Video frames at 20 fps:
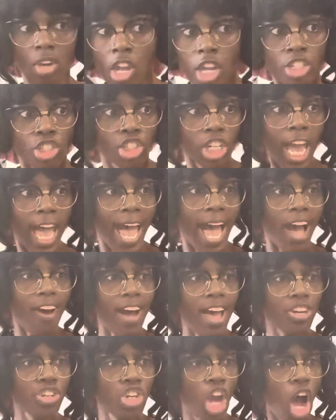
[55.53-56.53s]
Child,
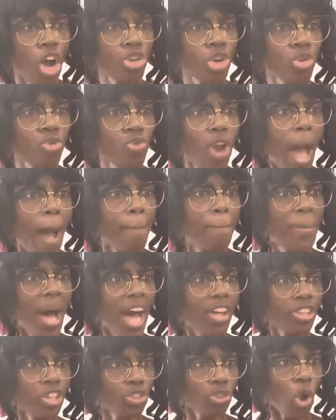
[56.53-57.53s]
I know you're not
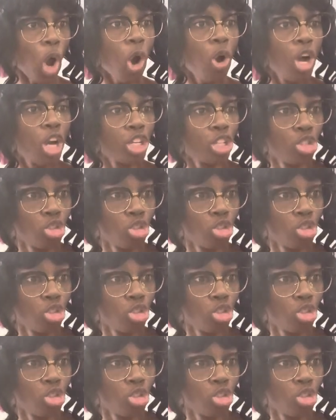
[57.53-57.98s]
about to throw.